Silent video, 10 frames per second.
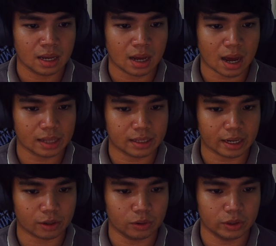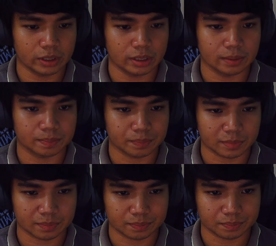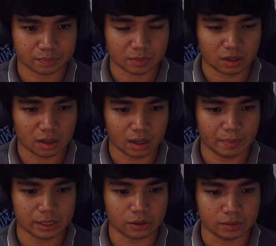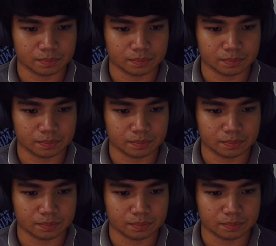add record method.